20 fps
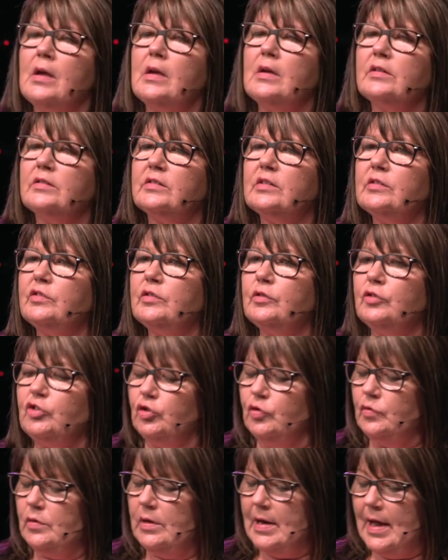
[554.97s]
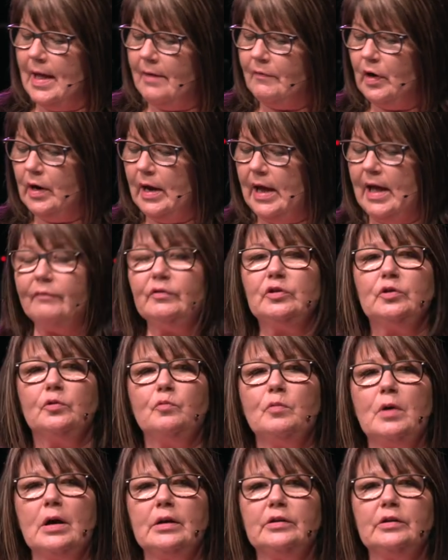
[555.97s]
Sisters, you never have to
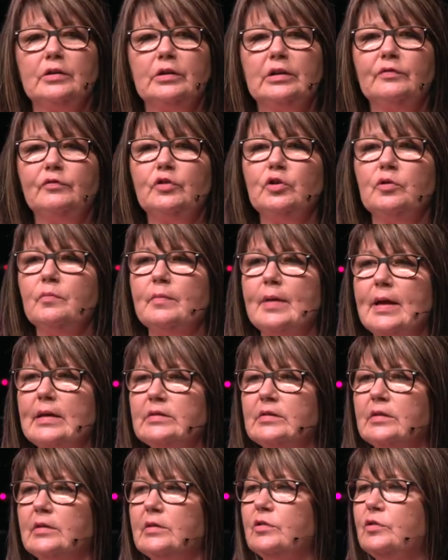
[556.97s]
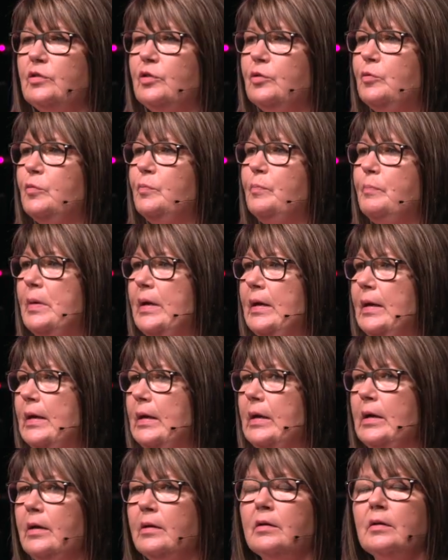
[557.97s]
wonder if your mess is too
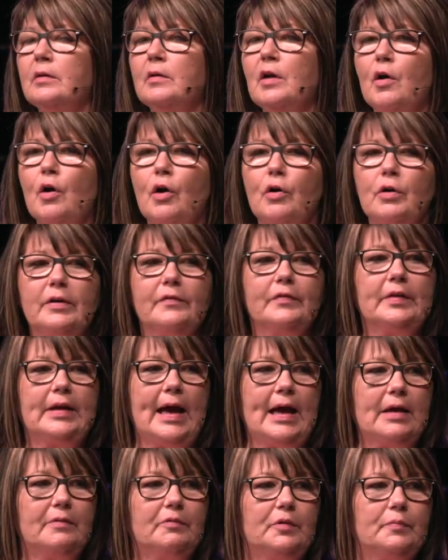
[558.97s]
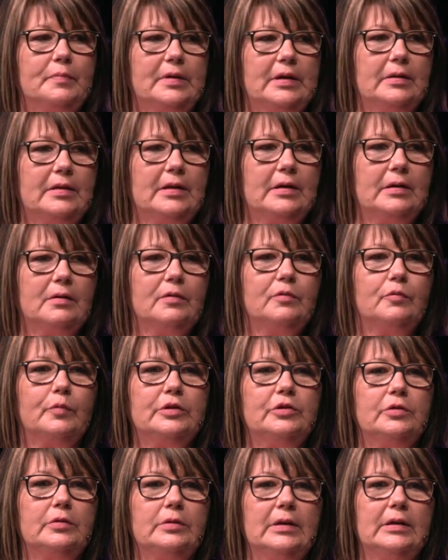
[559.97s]
big or if God will be there
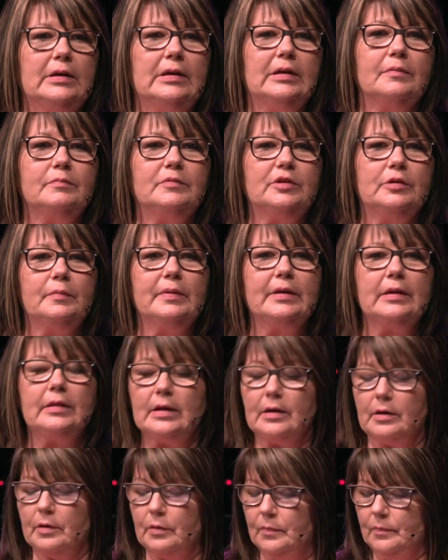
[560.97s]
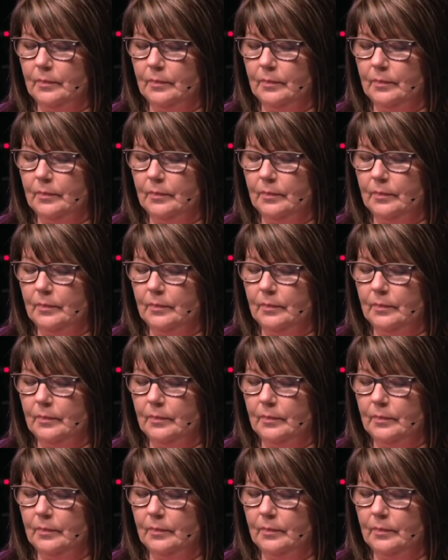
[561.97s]
when you need him to be there.